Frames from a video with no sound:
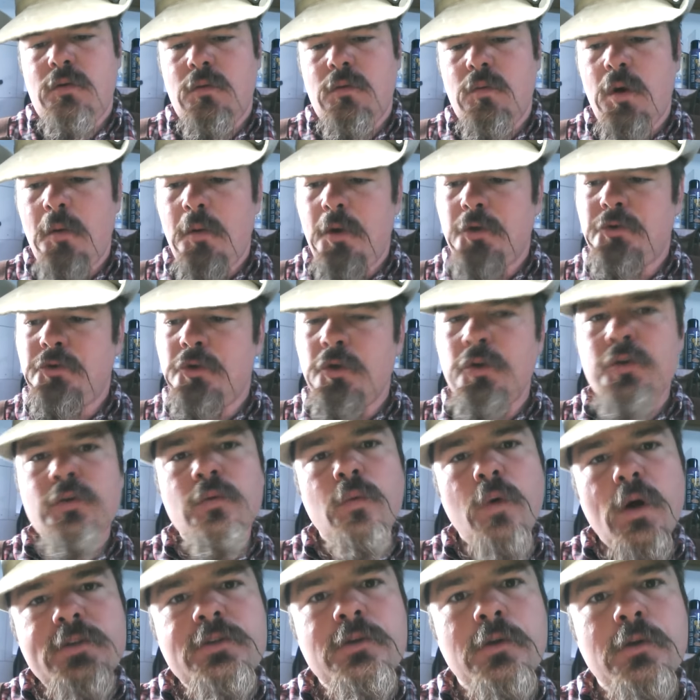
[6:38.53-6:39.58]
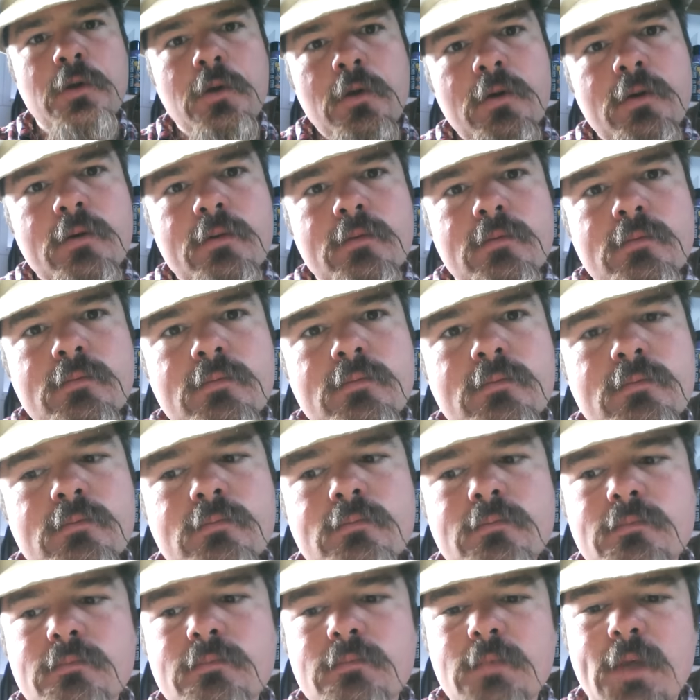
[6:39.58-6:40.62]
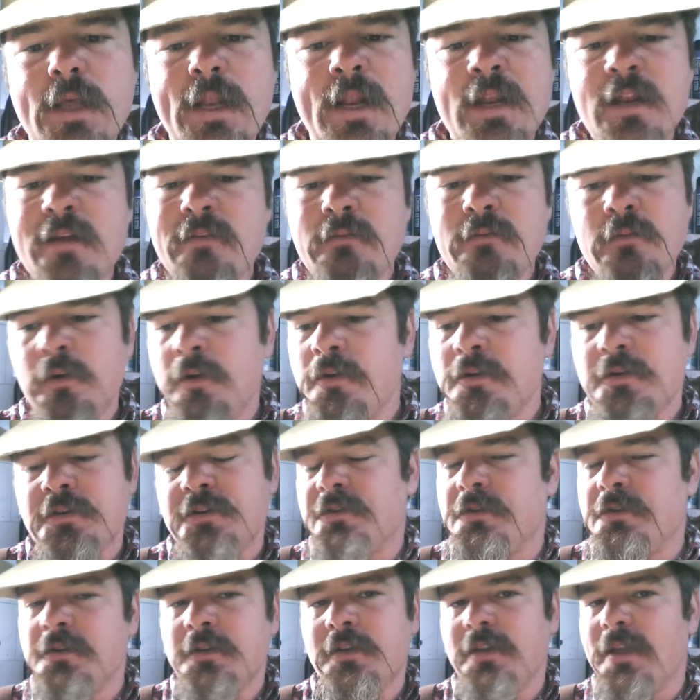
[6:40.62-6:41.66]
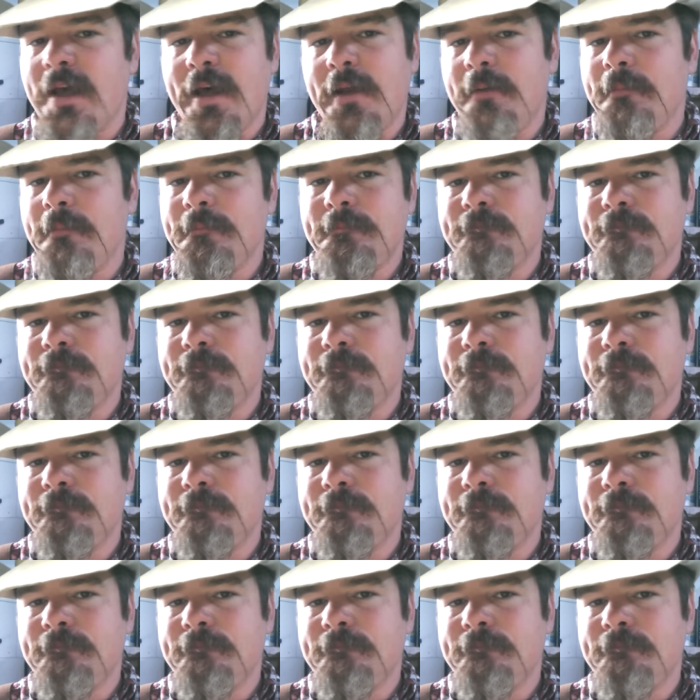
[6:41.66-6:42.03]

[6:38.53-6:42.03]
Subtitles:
I tell you to watch and learn, and I never understood that.